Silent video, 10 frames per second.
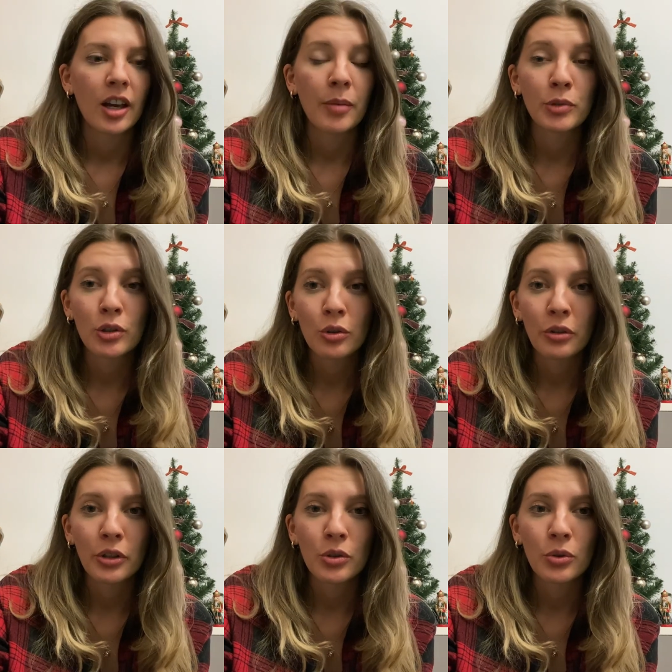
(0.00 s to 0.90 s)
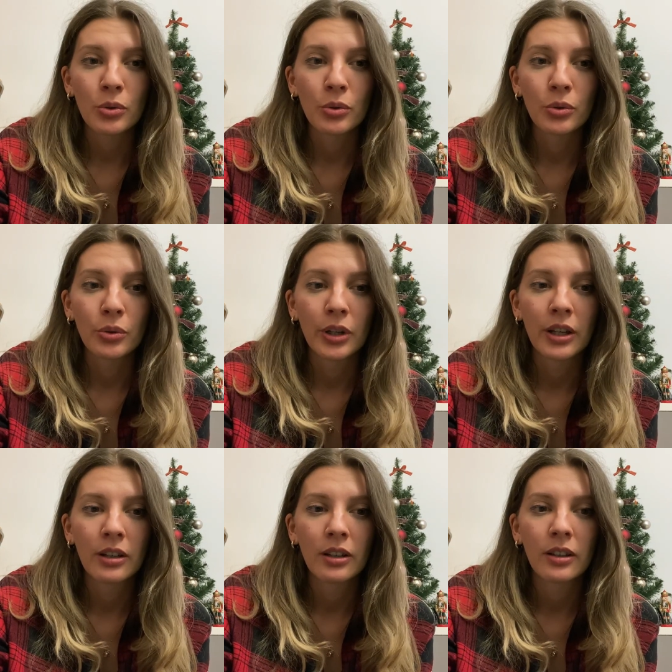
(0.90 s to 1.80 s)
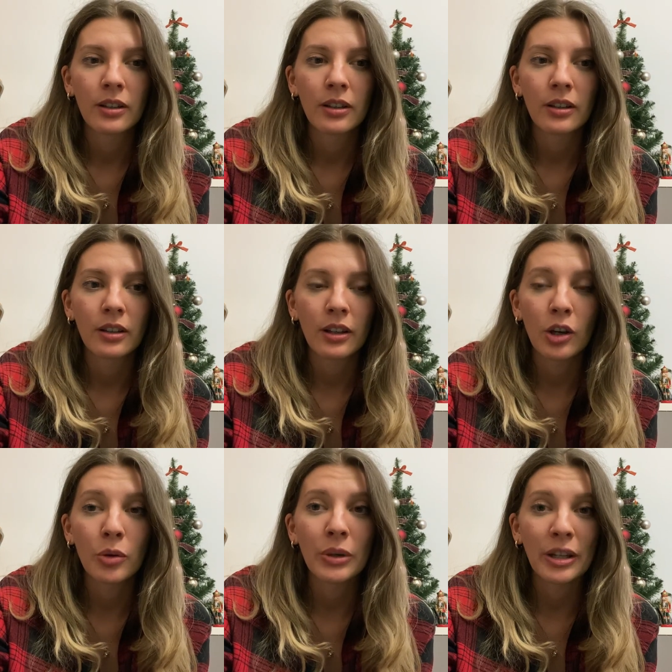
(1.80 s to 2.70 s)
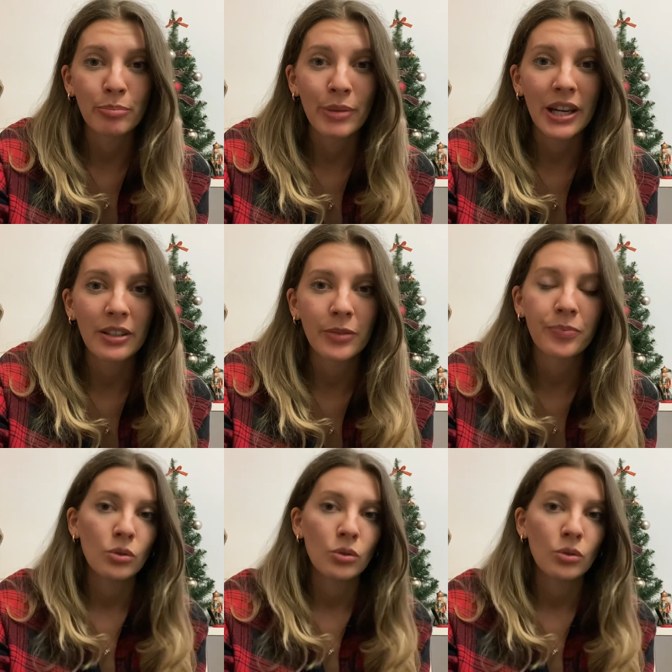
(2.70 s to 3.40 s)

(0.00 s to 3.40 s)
I'm just going to go in bed.